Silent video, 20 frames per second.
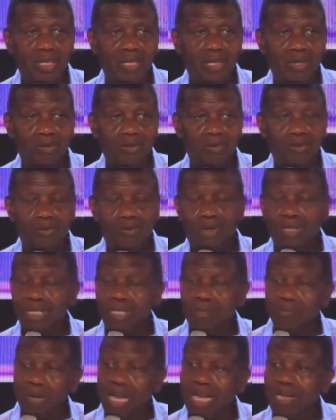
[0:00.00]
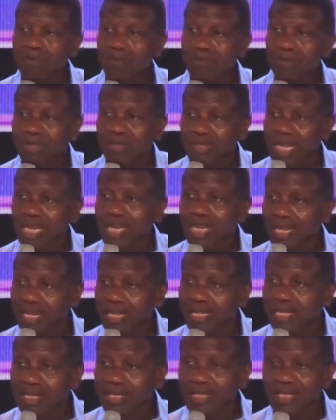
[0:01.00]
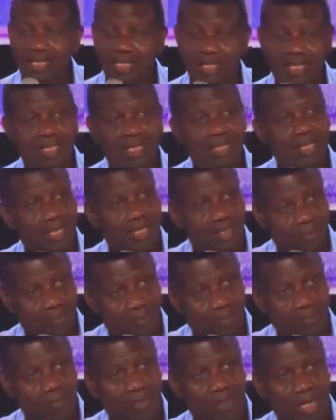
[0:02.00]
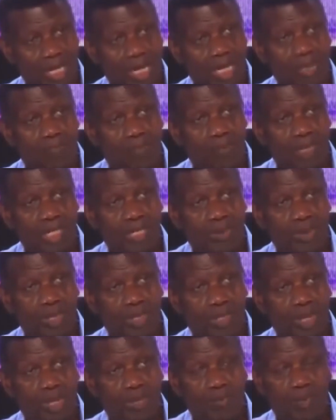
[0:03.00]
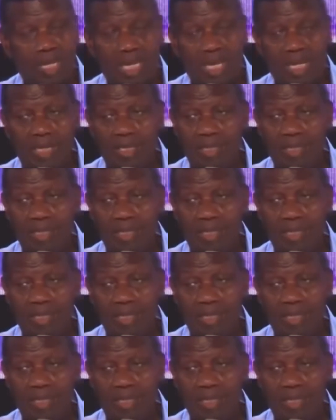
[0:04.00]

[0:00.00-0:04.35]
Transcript: What the Bible says is, ye are peace with all men